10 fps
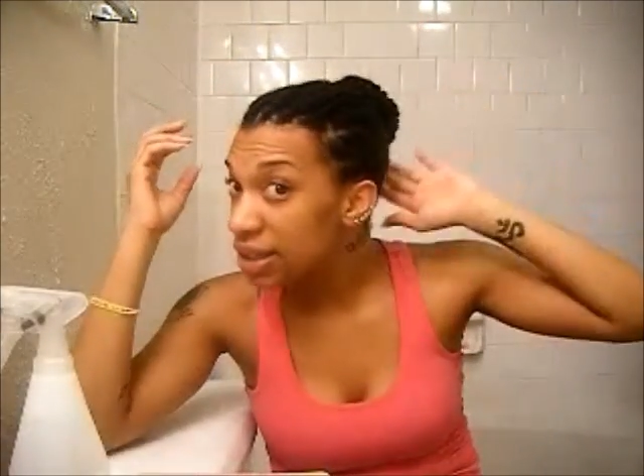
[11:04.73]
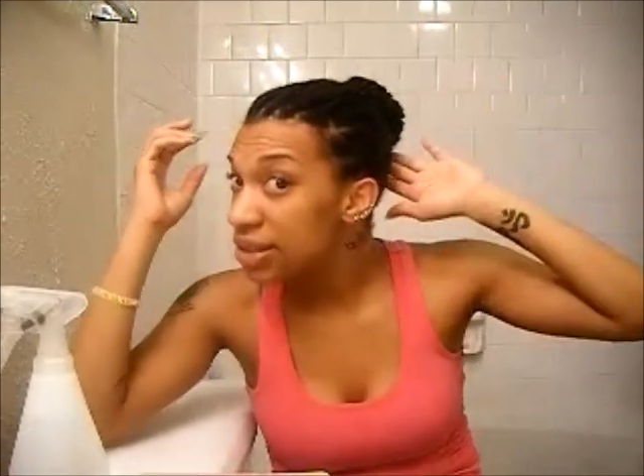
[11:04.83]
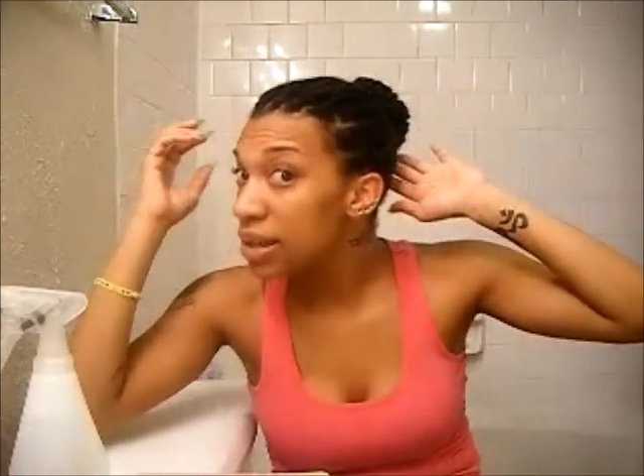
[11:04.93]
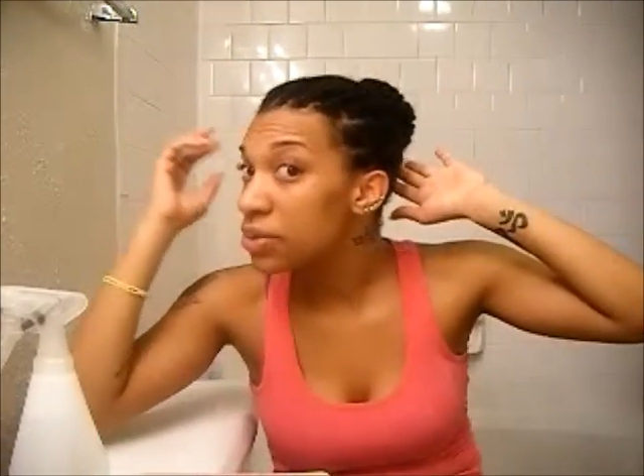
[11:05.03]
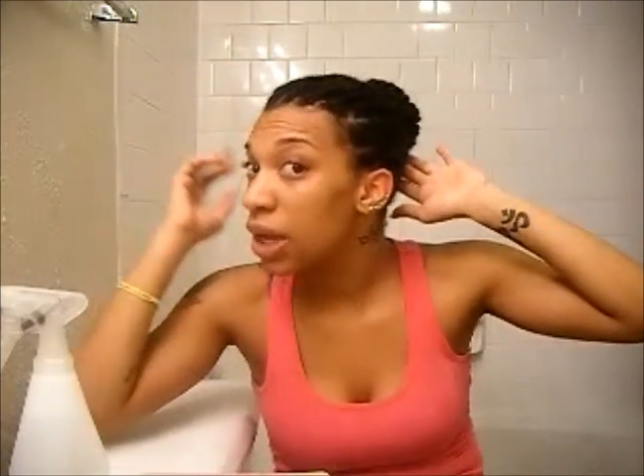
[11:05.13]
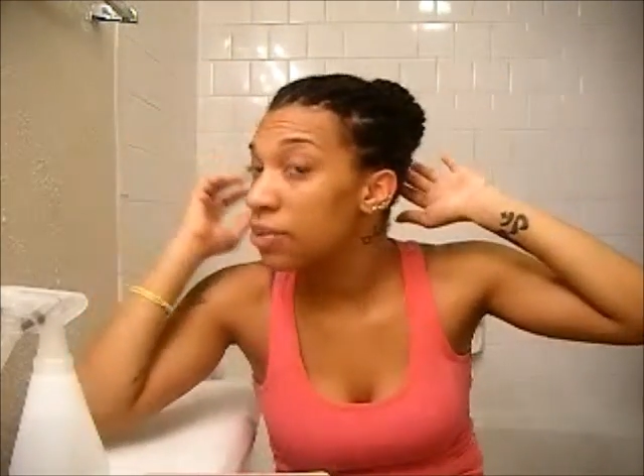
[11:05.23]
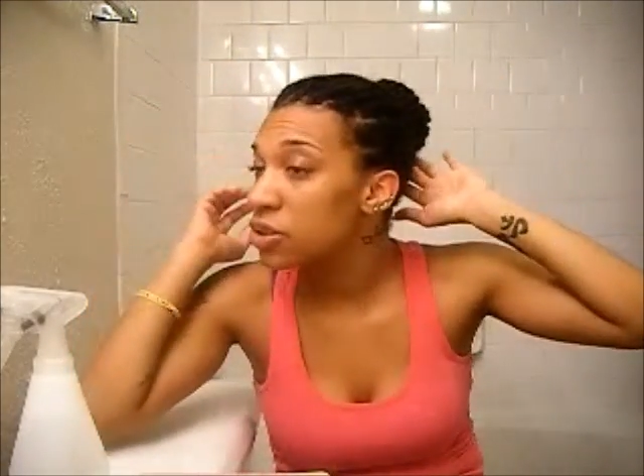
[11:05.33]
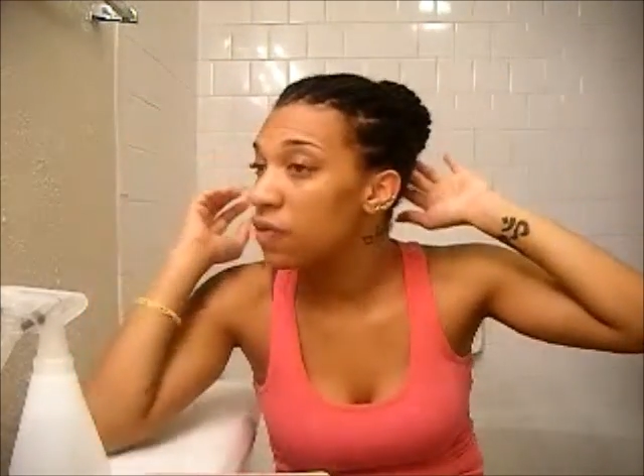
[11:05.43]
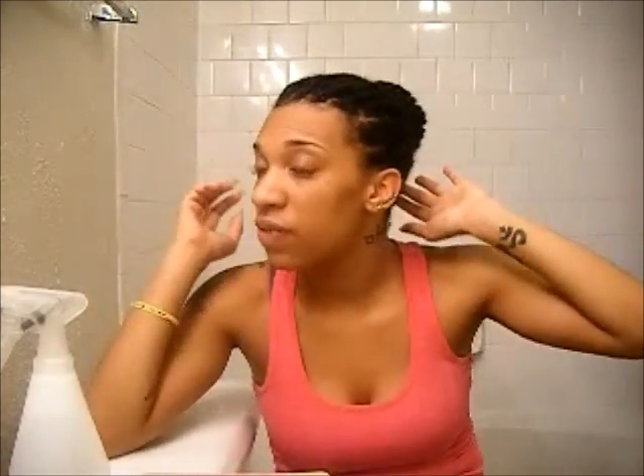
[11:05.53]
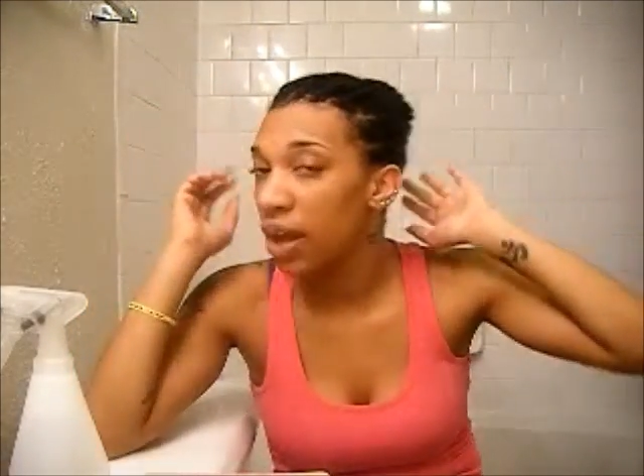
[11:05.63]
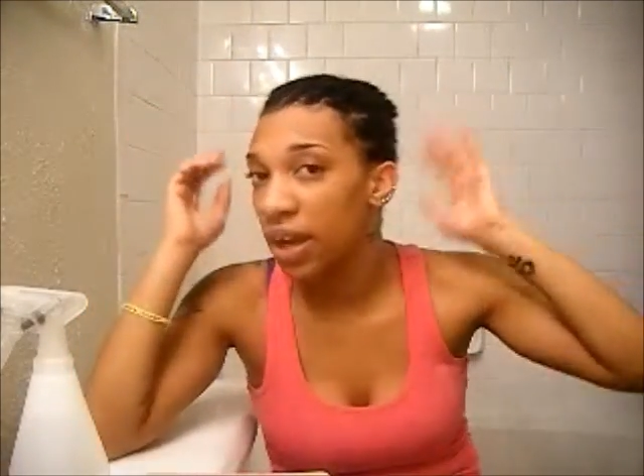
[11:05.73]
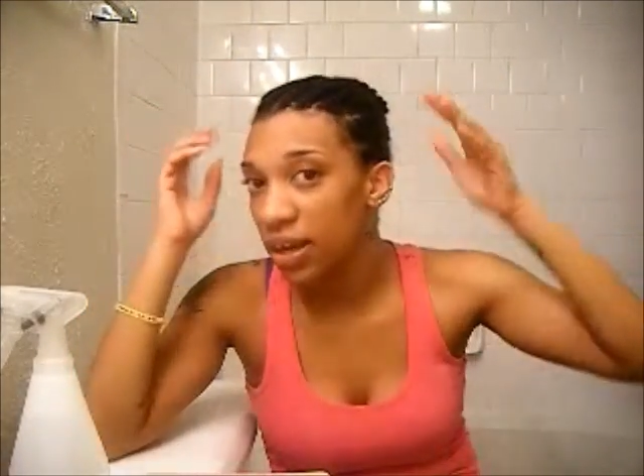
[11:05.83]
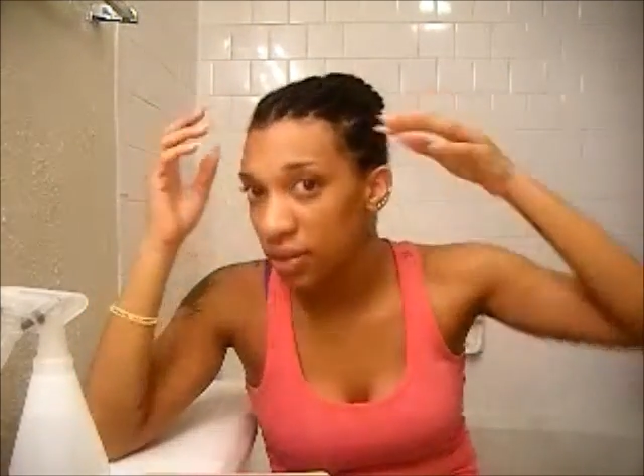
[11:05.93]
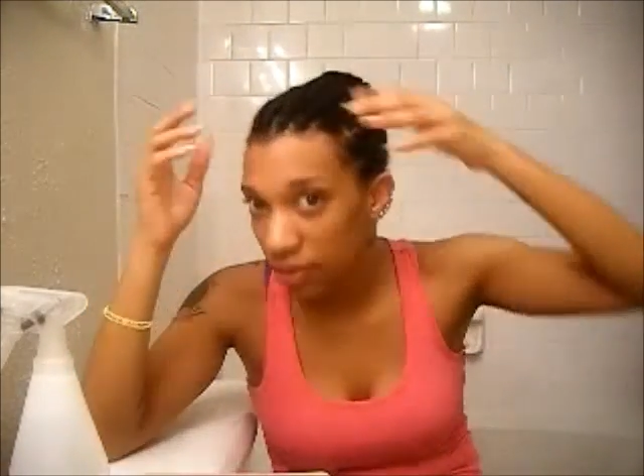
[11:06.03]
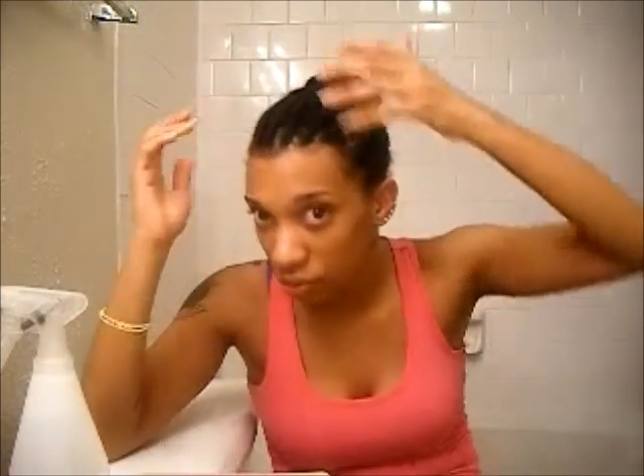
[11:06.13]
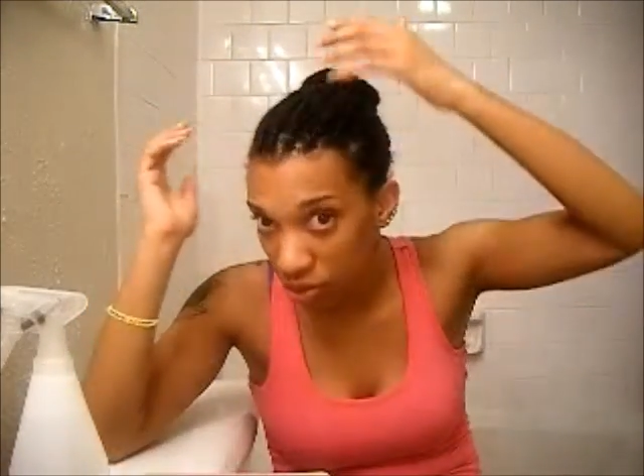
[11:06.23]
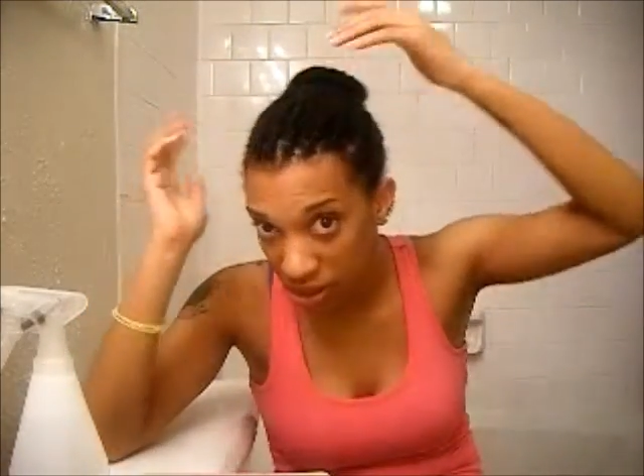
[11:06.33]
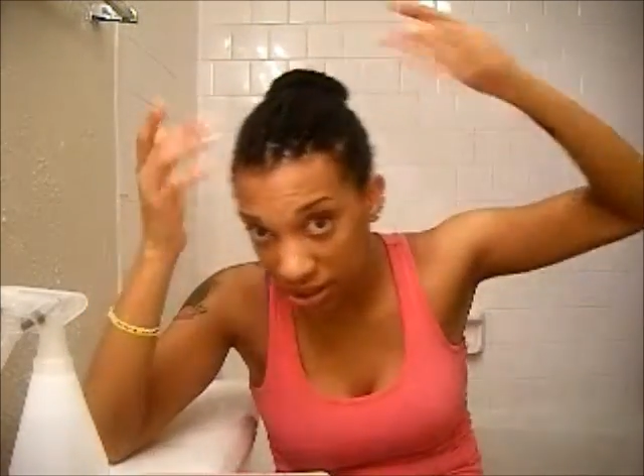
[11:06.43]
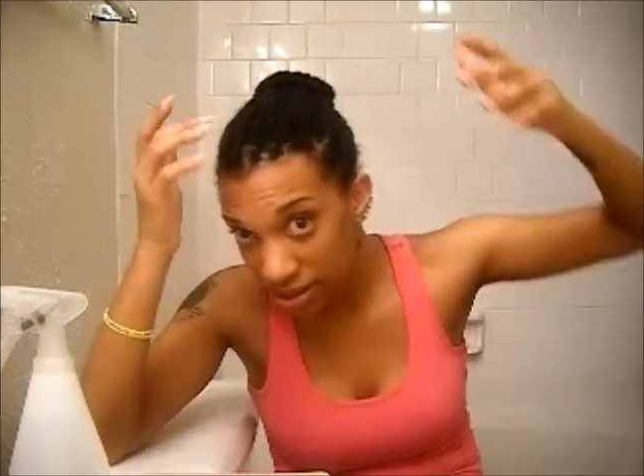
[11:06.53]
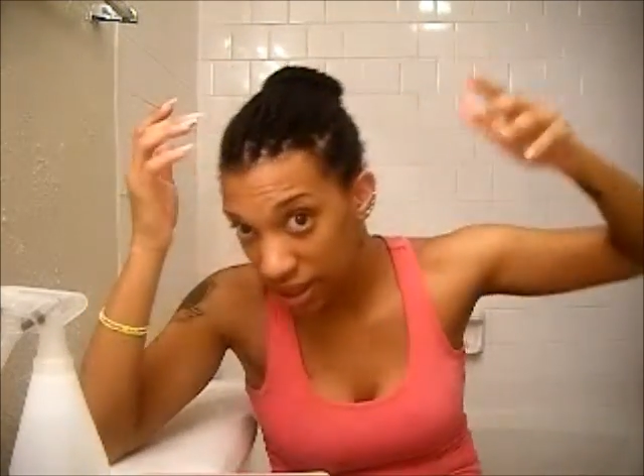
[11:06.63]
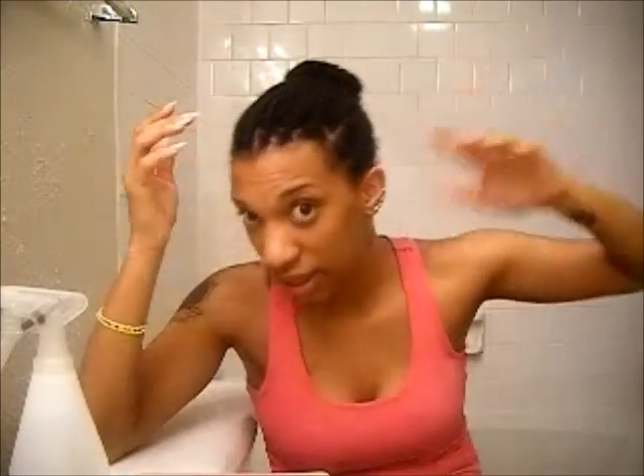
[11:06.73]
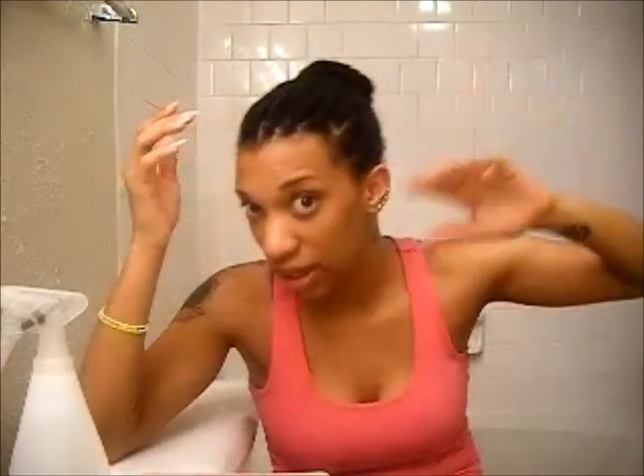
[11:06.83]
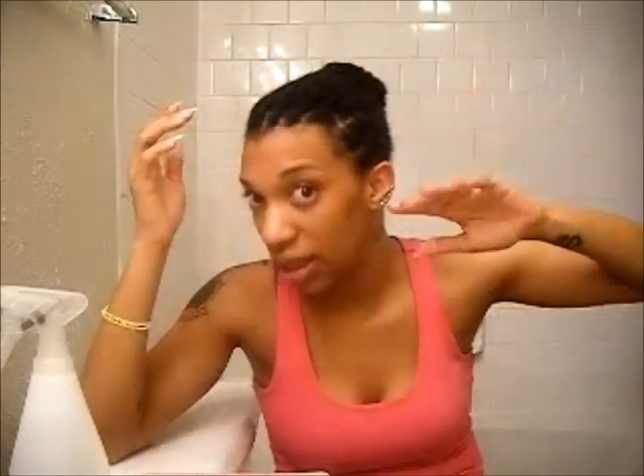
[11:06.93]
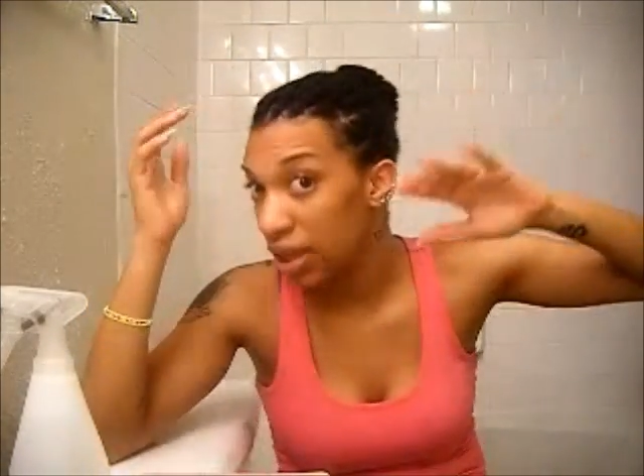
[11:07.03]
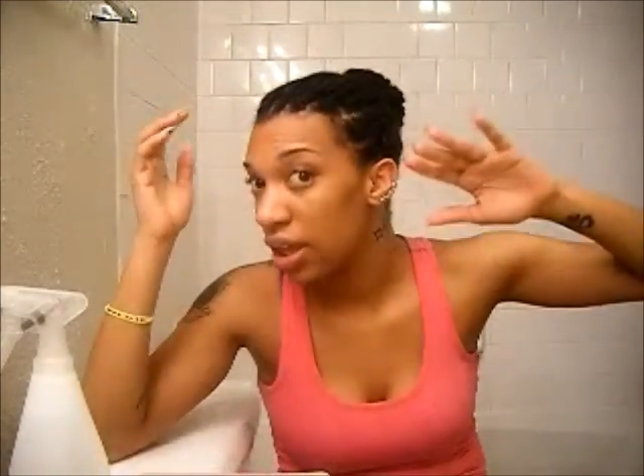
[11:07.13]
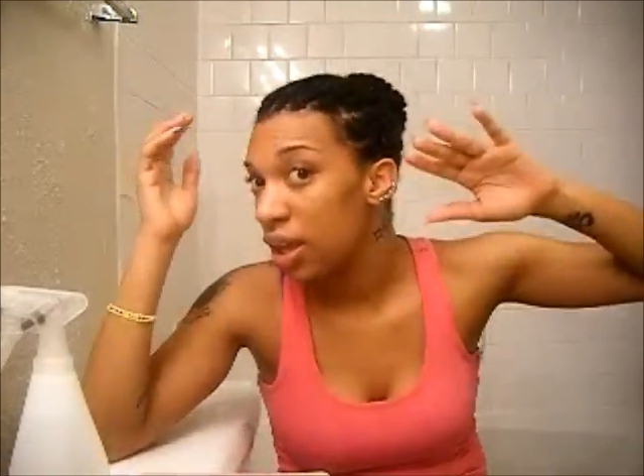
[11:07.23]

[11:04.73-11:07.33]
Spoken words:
because sometimes you'll find with this technique